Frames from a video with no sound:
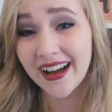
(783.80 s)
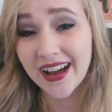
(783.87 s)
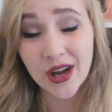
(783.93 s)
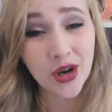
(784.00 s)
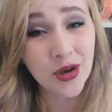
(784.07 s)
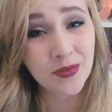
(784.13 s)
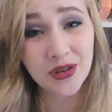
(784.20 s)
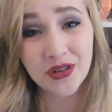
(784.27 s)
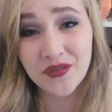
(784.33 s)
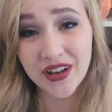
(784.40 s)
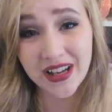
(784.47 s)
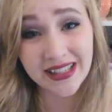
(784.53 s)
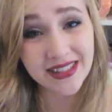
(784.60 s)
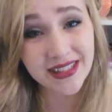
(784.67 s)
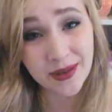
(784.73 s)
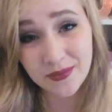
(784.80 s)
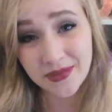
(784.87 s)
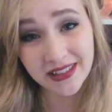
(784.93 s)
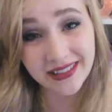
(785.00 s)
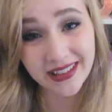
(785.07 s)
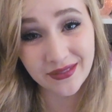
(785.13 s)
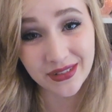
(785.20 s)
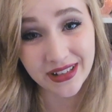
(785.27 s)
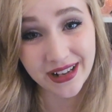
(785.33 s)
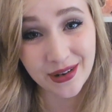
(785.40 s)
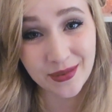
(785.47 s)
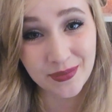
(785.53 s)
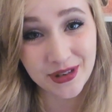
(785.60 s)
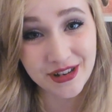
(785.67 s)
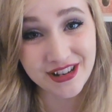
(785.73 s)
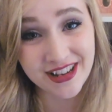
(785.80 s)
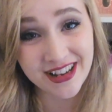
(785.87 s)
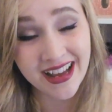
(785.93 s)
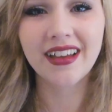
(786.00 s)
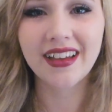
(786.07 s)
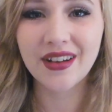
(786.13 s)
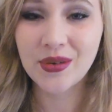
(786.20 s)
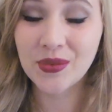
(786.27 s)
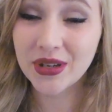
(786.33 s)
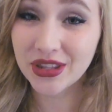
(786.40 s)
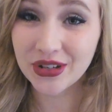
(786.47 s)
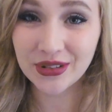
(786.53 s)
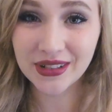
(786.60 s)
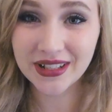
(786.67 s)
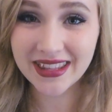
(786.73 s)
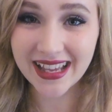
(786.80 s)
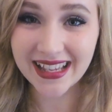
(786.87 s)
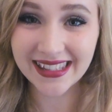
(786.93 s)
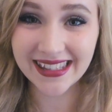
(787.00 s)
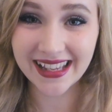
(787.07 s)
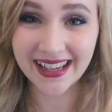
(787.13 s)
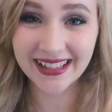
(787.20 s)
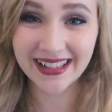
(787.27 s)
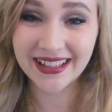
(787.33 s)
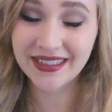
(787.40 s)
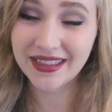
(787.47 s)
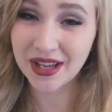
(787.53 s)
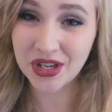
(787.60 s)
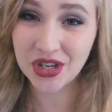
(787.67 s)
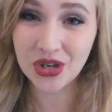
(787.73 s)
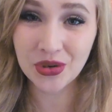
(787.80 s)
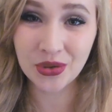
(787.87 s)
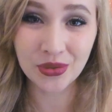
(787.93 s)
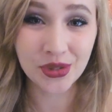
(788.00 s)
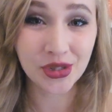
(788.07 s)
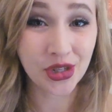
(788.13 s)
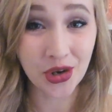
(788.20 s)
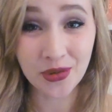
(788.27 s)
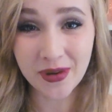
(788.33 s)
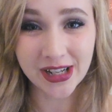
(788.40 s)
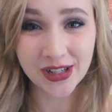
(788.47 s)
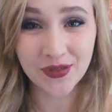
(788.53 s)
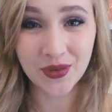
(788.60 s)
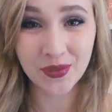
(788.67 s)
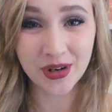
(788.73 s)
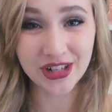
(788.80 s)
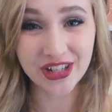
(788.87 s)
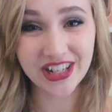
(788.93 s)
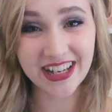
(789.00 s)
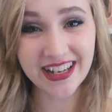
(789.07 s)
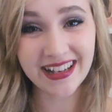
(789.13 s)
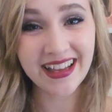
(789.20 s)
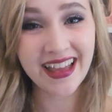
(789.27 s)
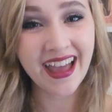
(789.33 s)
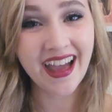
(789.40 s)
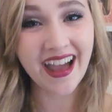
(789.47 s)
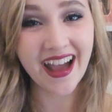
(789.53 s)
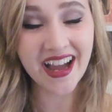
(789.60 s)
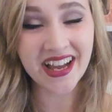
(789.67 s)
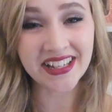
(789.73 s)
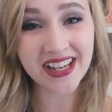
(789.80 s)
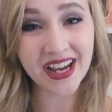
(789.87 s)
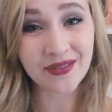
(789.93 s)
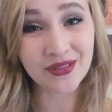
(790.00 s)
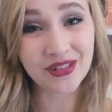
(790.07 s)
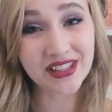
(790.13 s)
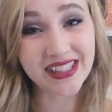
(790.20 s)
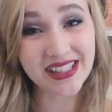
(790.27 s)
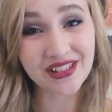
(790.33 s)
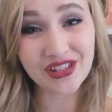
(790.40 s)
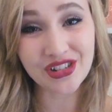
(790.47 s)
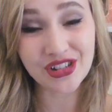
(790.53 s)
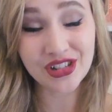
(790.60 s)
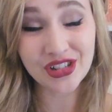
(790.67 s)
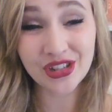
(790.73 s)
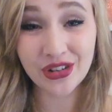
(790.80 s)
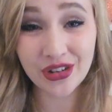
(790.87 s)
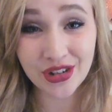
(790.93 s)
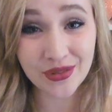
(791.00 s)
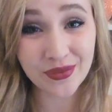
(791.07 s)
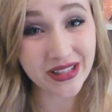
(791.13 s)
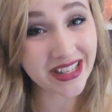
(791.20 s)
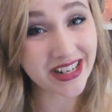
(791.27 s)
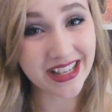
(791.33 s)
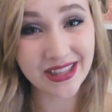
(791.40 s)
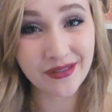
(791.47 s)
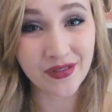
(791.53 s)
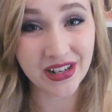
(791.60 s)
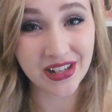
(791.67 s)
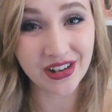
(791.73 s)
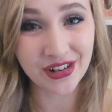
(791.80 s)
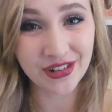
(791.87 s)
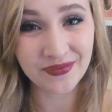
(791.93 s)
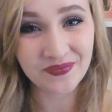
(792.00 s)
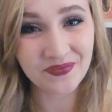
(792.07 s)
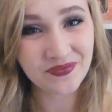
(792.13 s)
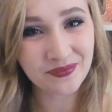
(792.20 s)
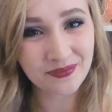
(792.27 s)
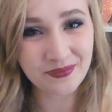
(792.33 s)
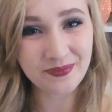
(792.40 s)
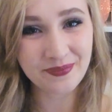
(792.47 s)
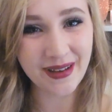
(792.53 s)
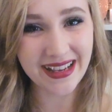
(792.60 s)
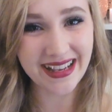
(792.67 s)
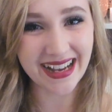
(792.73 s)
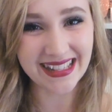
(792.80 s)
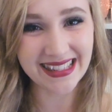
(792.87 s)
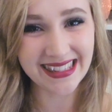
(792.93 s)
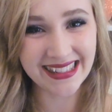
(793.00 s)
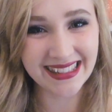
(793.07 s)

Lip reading: I hope you found something that would help you. With all of that said, thank you all so much for watching, and I will see you soon with another video. Bye guys.